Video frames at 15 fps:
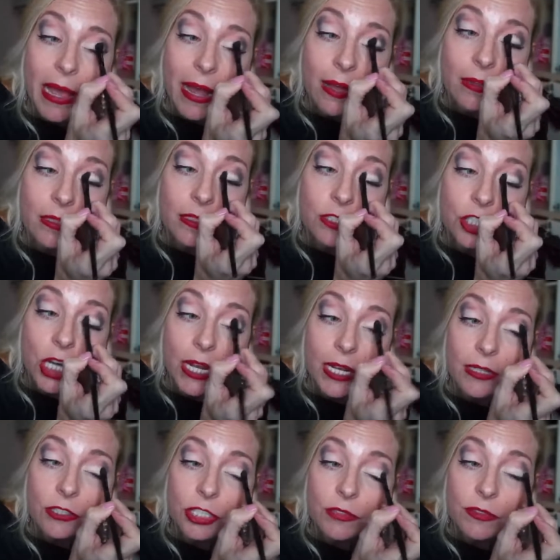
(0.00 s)
palette
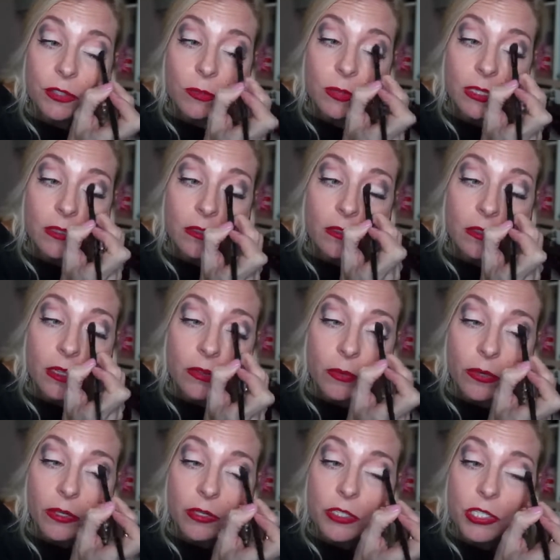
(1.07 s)
change, if you will, in
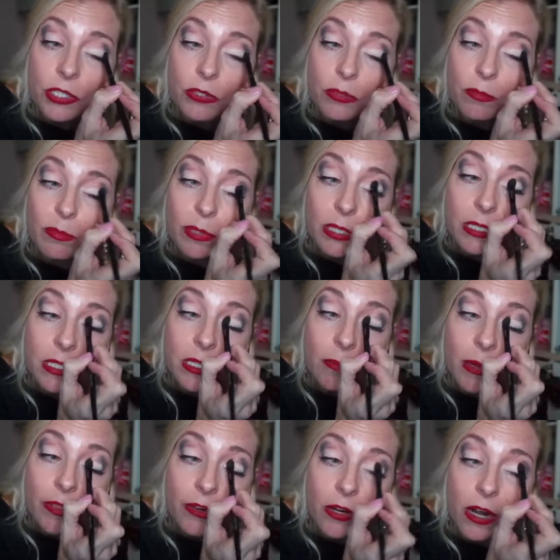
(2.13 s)
order to put
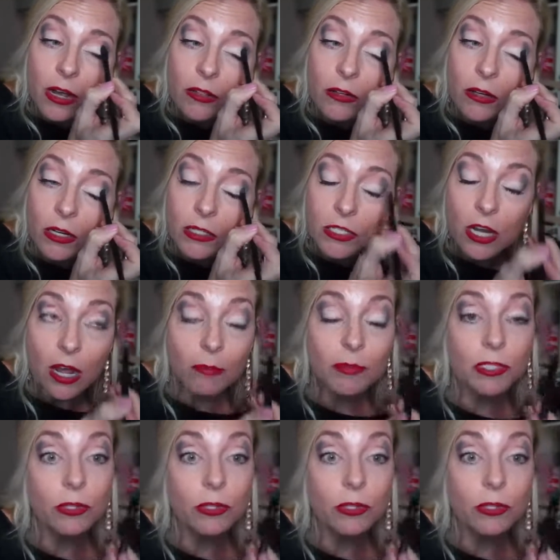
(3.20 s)
some other color on top.